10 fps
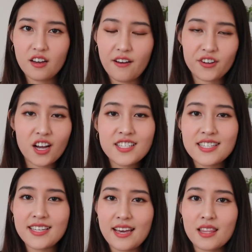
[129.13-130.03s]
I've got to
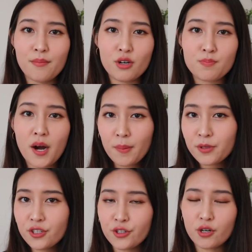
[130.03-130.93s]
say the most
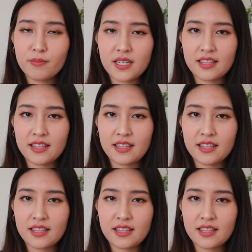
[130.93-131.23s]
popular dorms